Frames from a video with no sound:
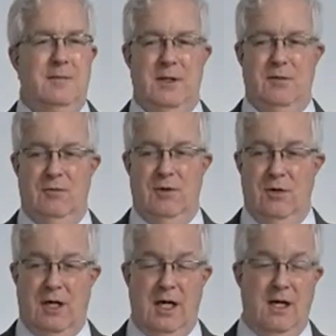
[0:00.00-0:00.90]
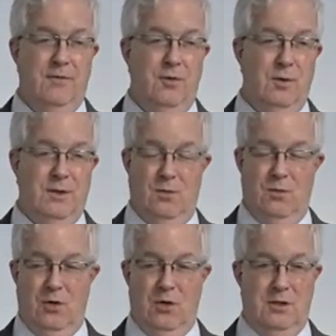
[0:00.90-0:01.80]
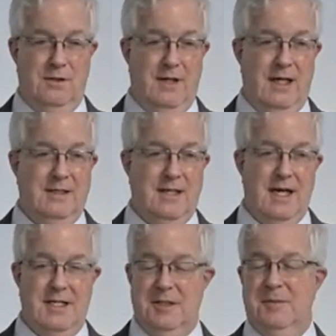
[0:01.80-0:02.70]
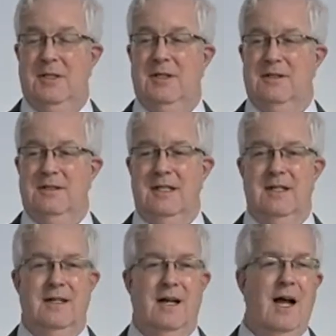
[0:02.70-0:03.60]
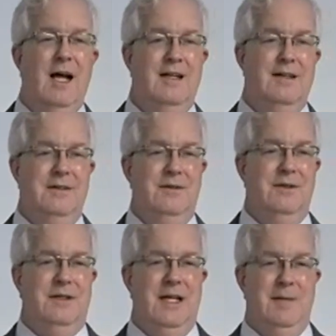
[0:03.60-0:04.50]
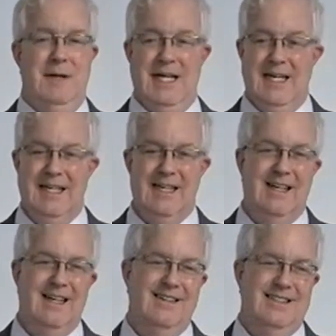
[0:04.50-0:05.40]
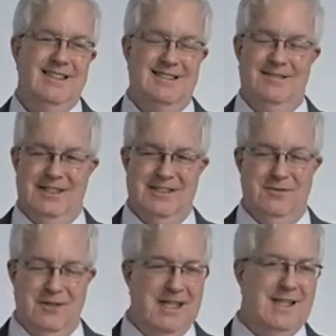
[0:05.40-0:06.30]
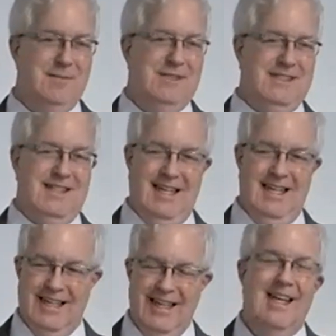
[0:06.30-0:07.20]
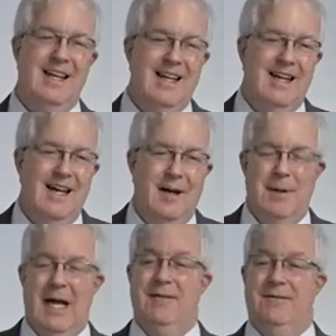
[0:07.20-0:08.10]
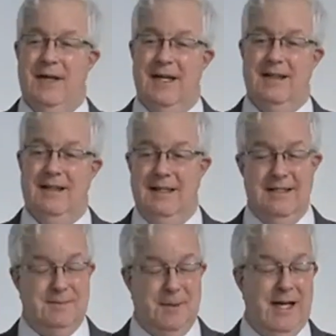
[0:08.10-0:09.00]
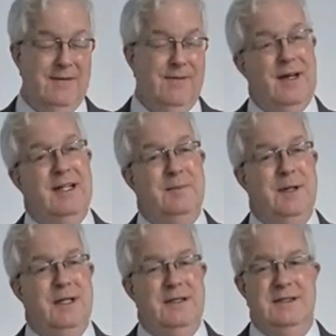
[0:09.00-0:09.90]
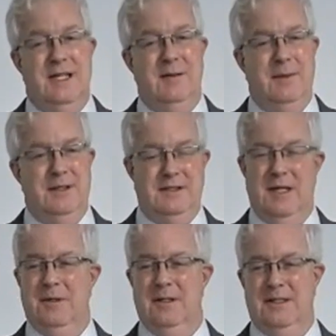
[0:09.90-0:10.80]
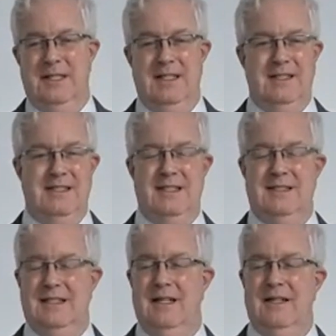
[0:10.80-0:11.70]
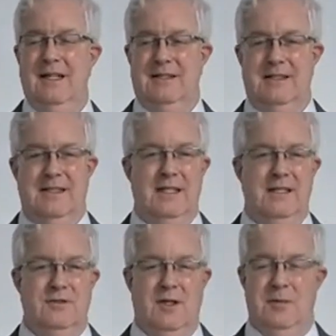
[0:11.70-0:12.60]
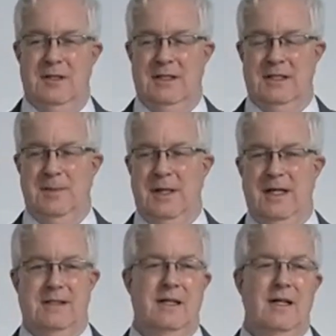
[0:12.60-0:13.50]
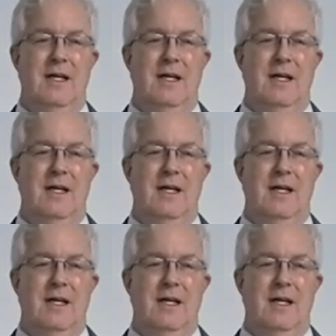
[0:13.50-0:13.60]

Be real careful with the words of that statute because they are not what they mean, just what you read them to say. Bad faith is bad faith, but stubborn litigiousness and unnecessary trouble and expense